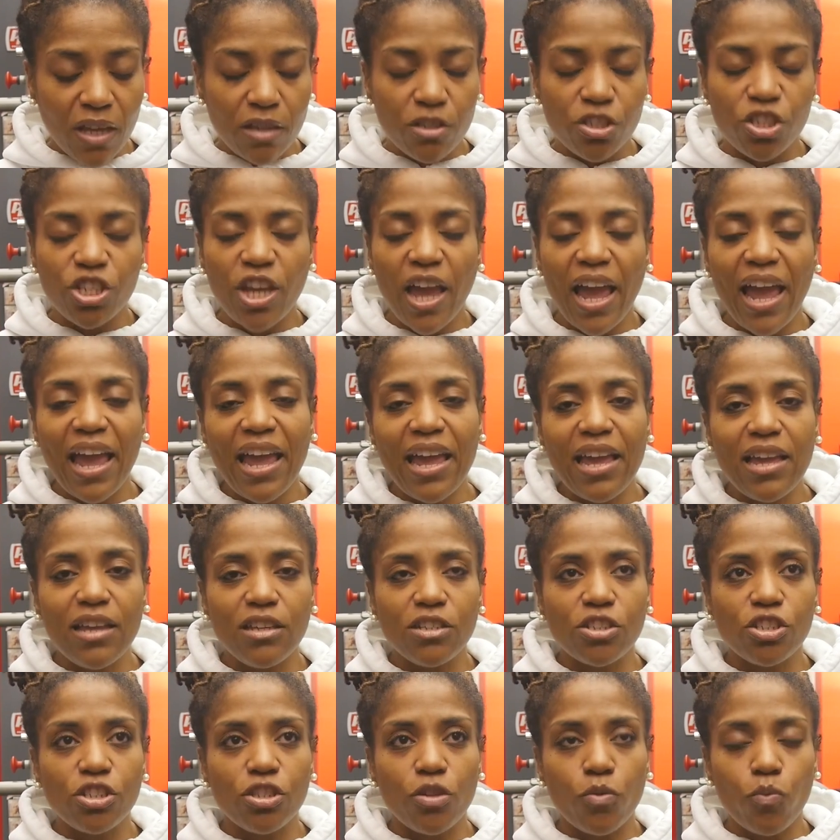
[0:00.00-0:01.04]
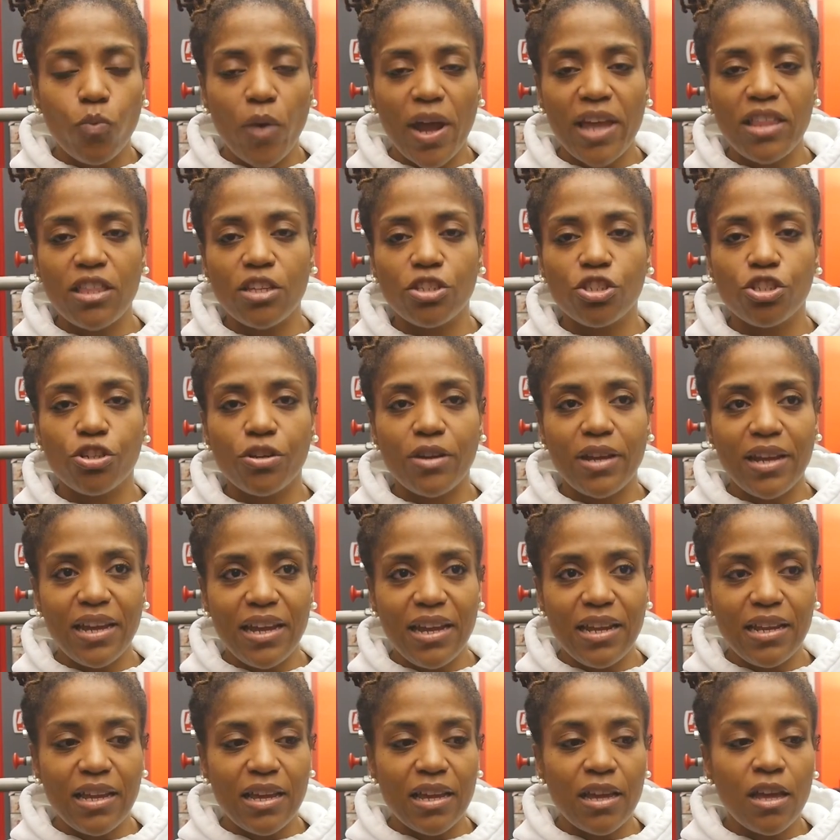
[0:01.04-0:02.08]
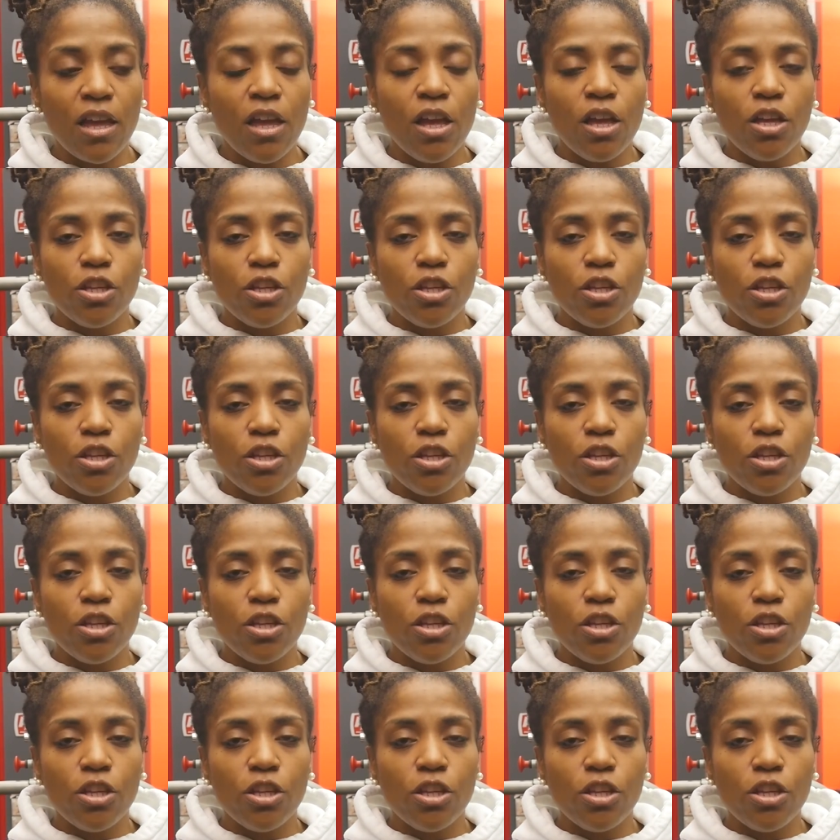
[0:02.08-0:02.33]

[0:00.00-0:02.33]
change the way that you're eating,